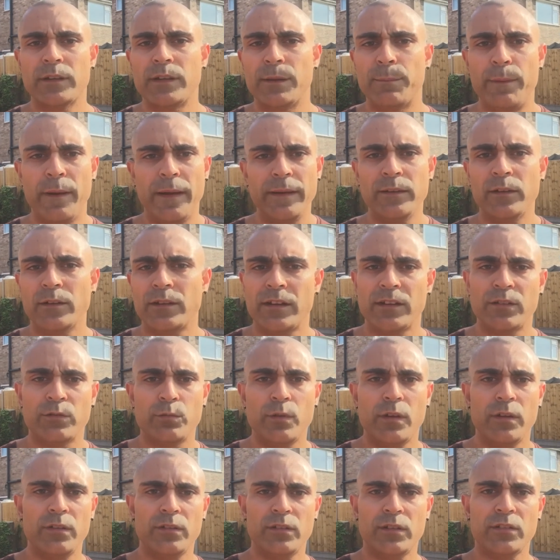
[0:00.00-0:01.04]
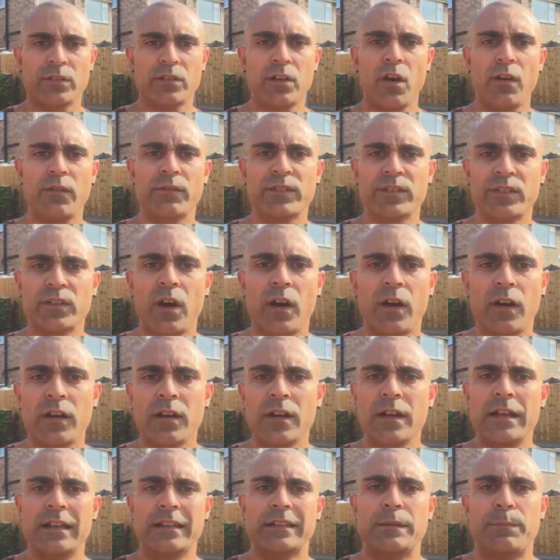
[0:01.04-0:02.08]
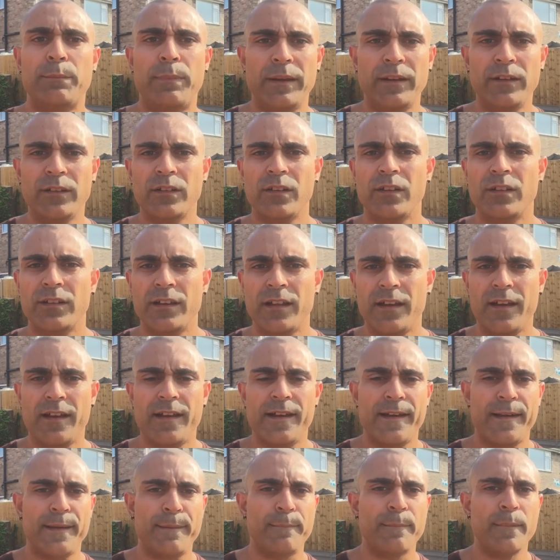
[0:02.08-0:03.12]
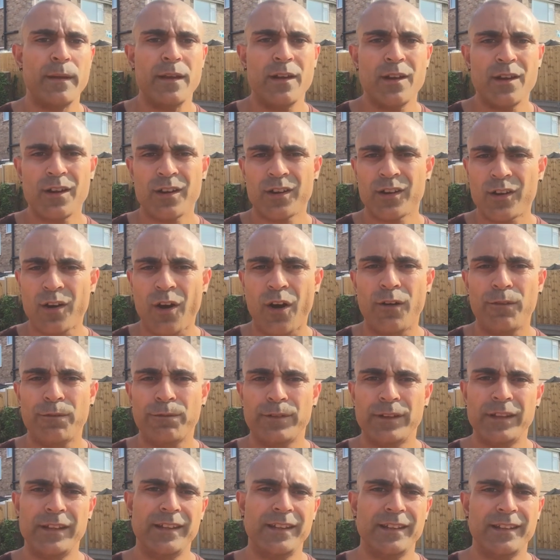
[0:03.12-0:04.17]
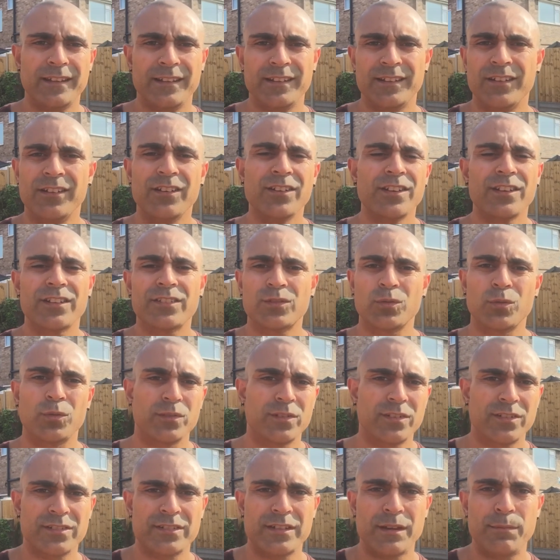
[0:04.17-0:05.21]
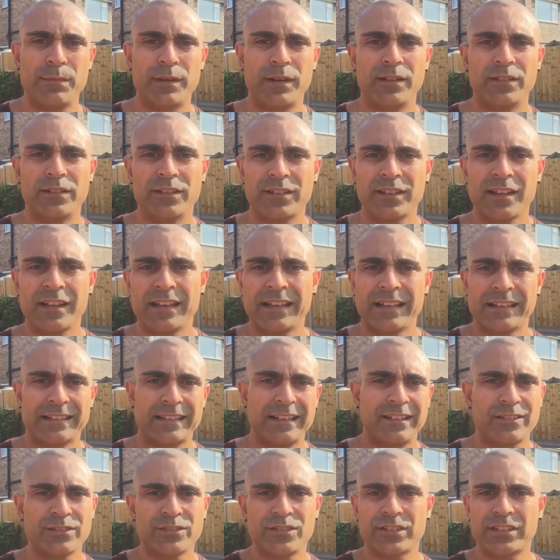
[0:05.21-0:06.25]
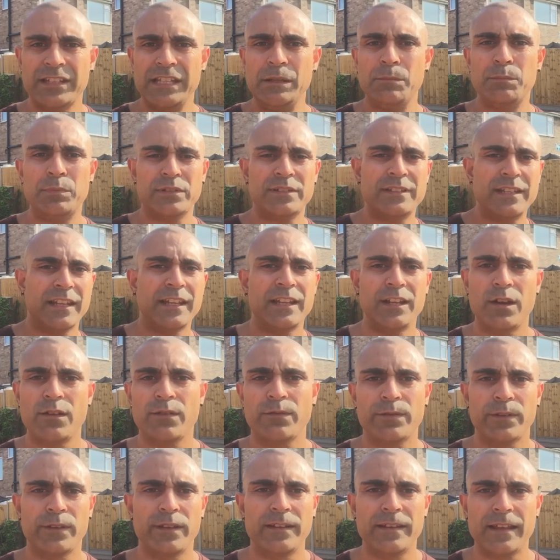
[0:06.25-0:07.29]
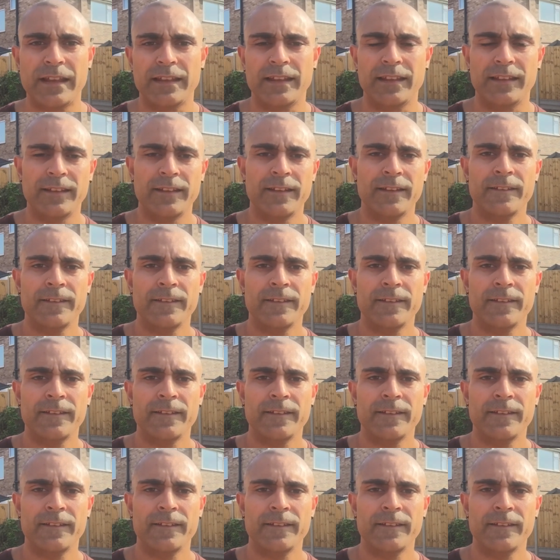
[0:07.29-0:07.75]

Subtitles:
dependent, and as a lot of us are dependent on coffee and other sorts of stimulants that will just keep us ticking over for the day.